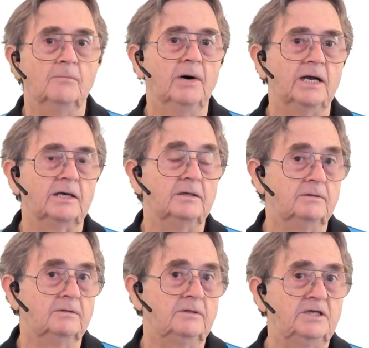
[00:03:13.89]
but
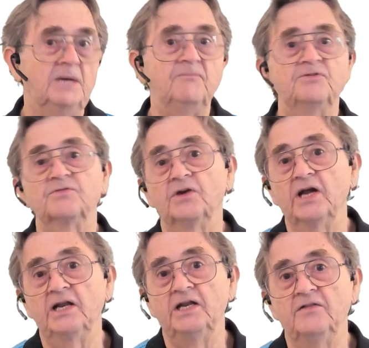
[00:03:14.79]
keeps
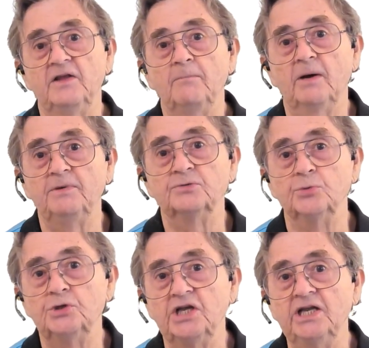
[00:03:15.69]
forgetting the puppy's
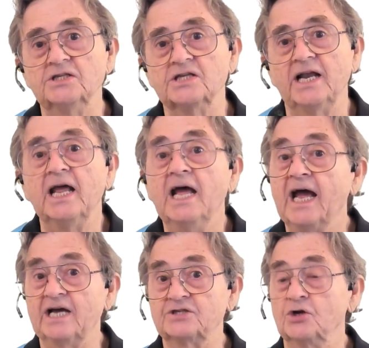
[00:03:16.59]
routines and
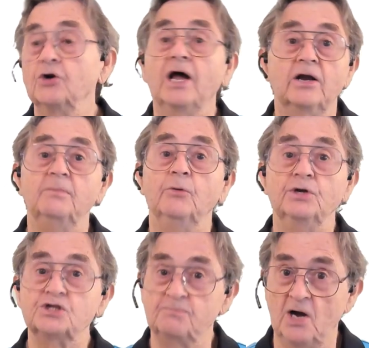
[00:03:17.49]
has to learn how to be
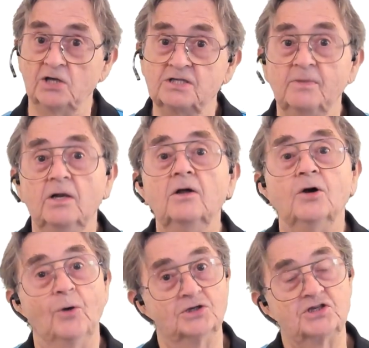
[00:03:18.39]
responsible
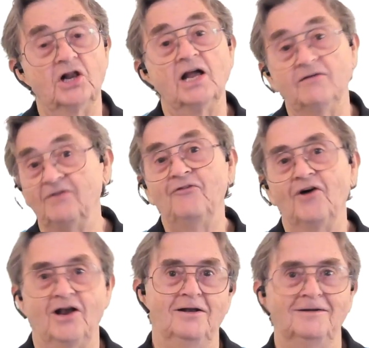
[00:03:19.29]
while still having
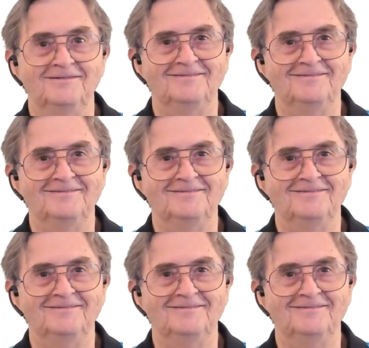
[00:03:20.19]
fun.